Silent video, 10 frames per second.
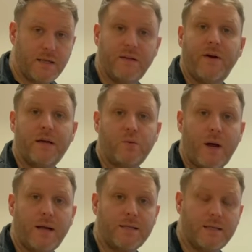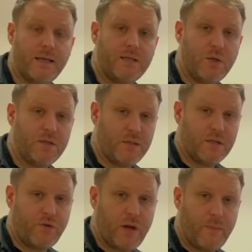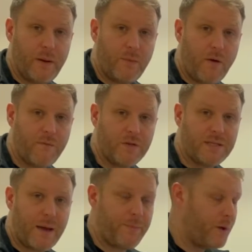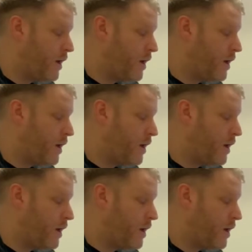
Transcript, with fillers: to the device wirelessly is using the ScreenBeam conference app,